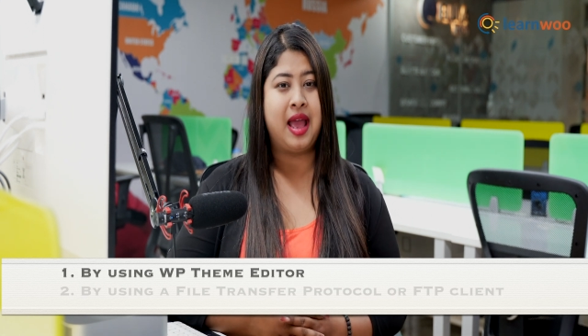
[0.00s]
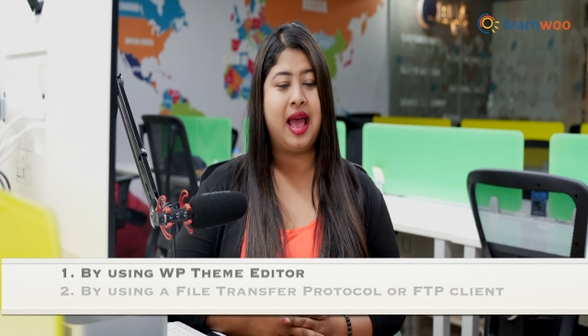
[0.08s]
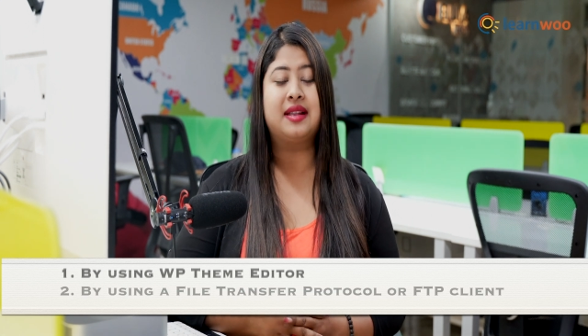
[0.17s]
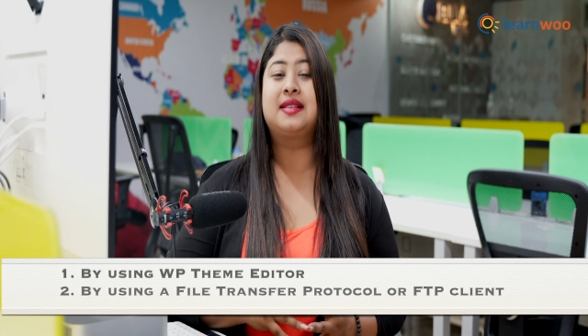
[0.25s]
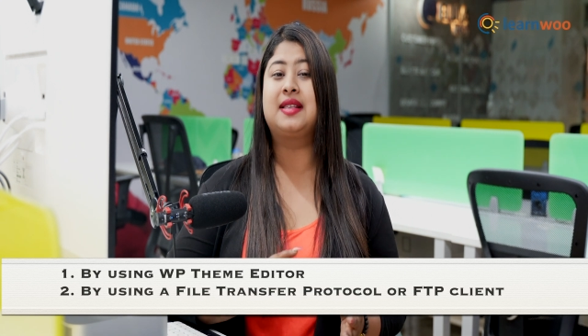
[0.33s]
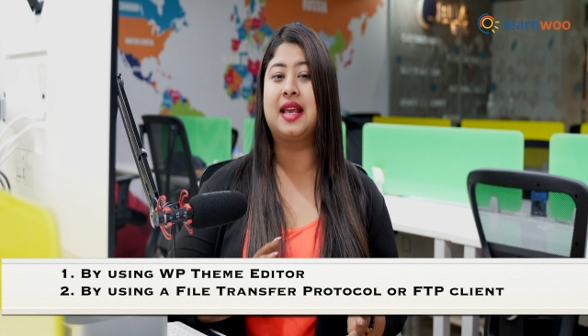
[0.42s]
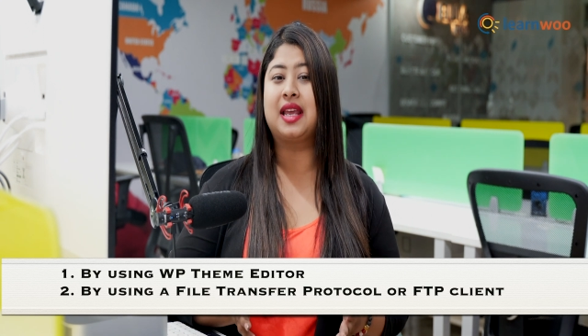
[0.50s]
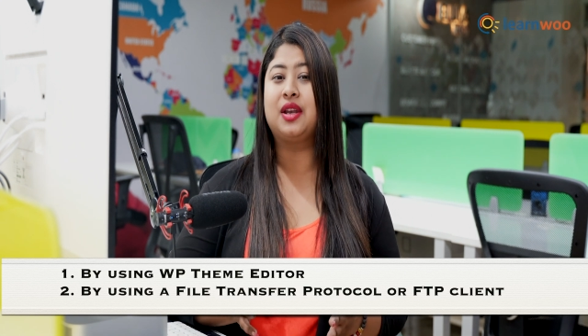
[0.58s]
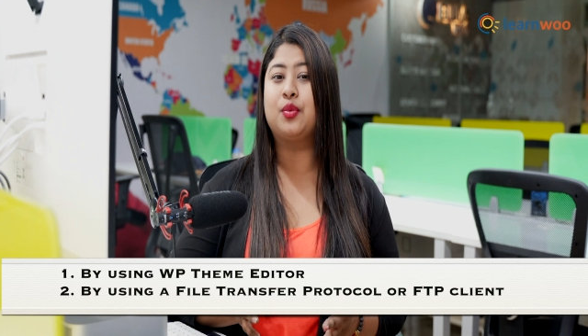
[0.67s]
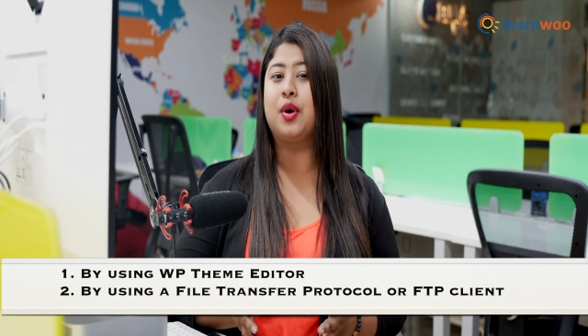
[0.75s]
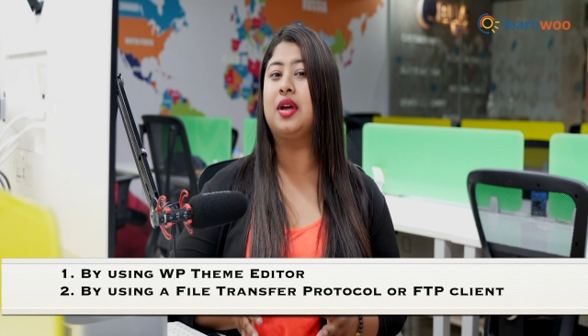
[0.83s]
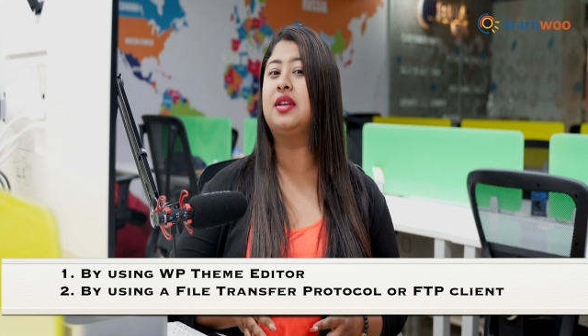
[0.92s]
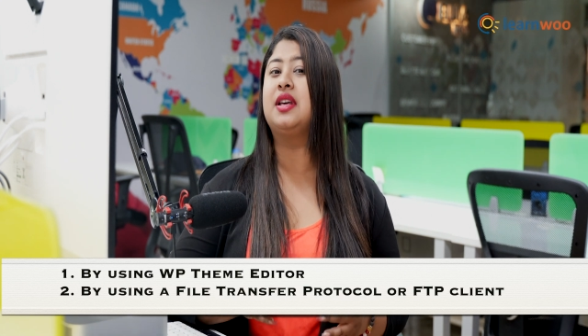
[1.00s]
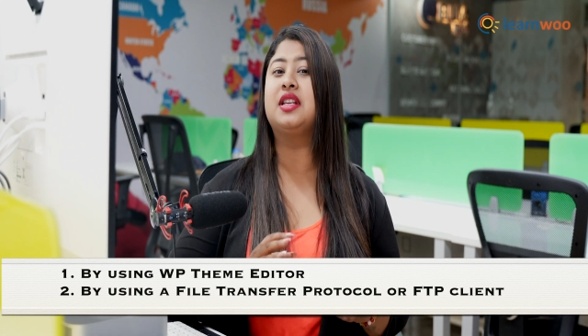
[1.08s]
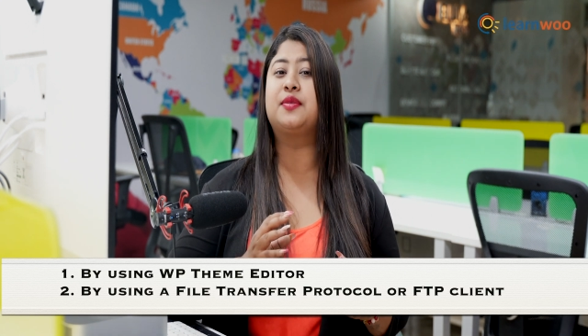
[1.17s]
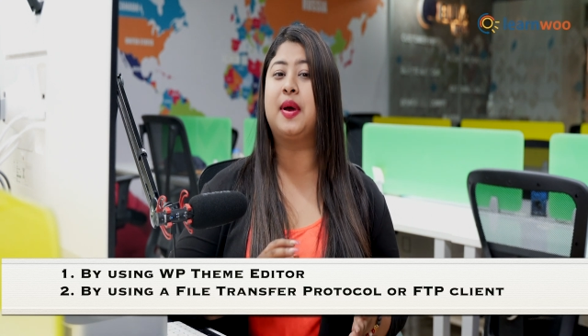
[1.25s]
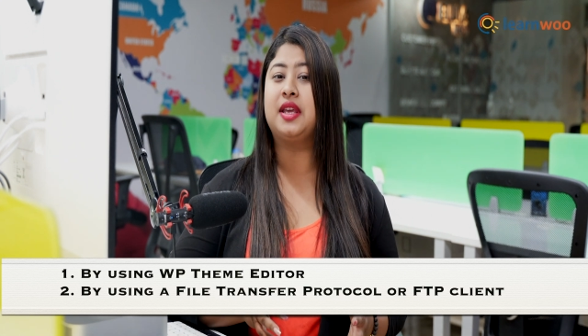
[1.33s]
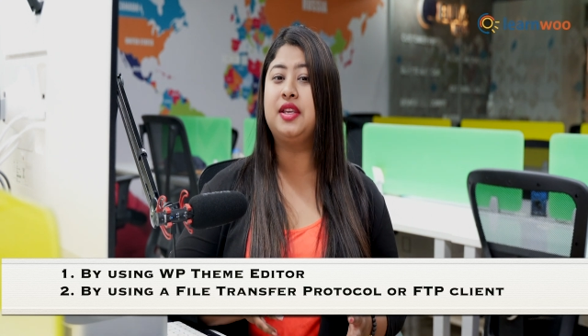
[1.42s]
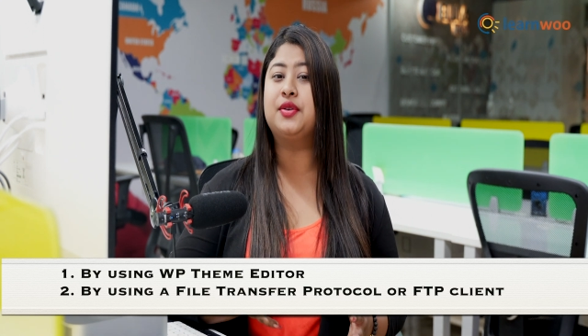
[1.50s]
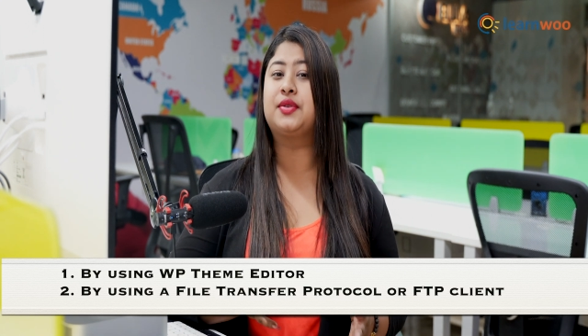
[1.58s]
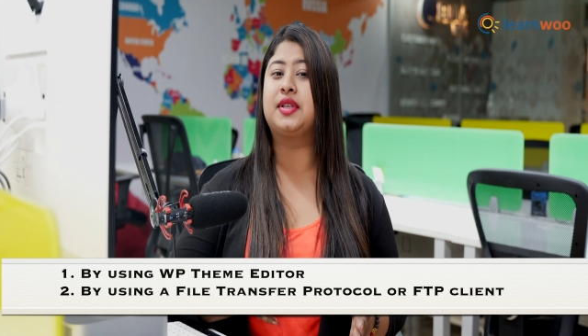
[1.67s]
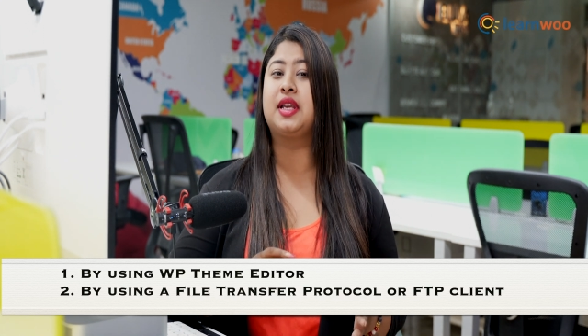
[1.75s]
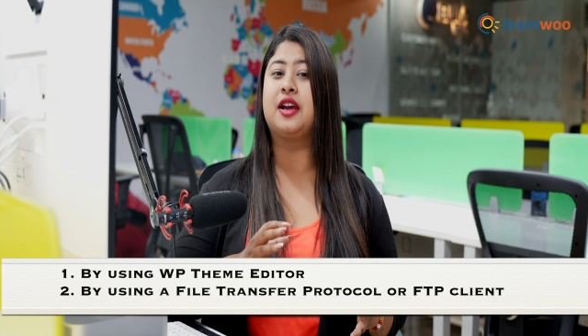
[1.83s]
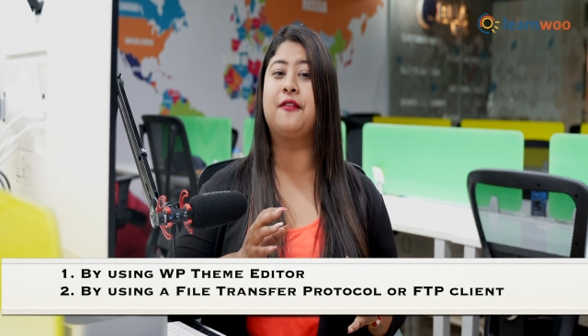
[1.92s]
and second one is by
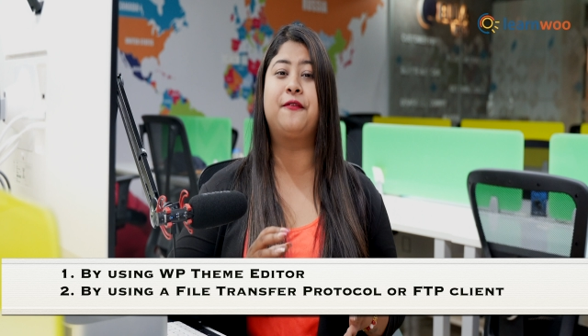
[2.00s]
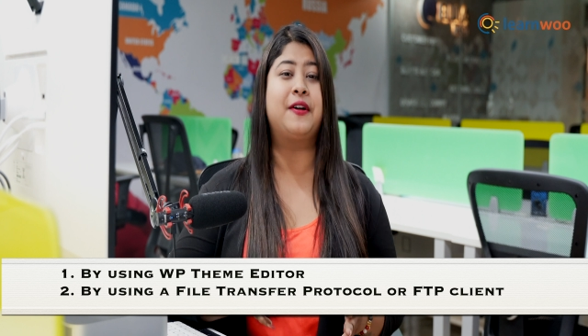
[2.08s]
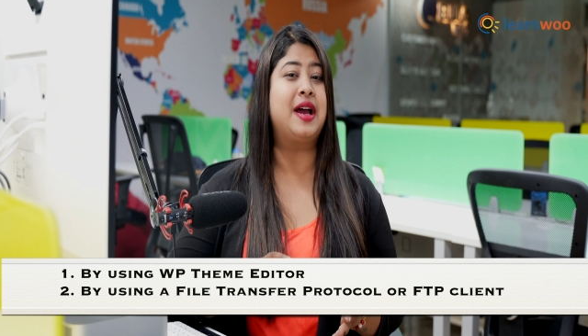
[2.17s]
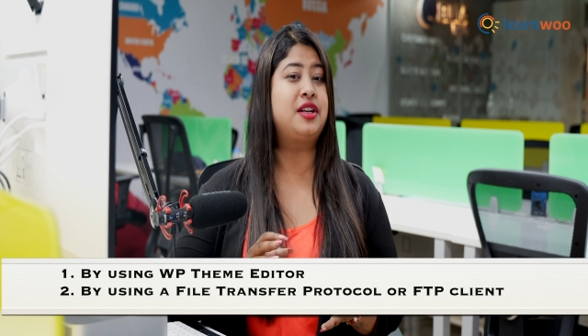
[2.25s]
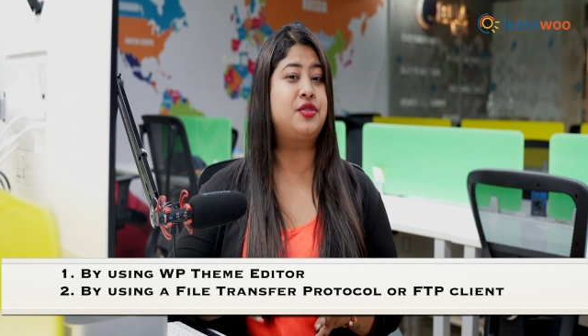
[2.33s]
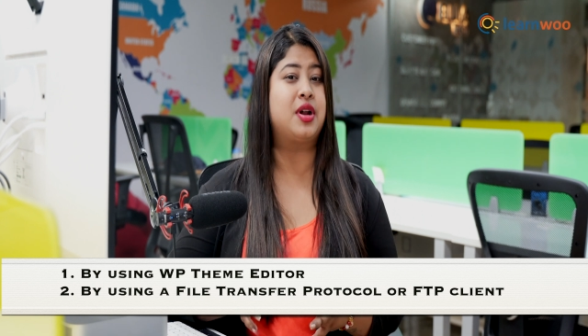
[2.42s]
using a file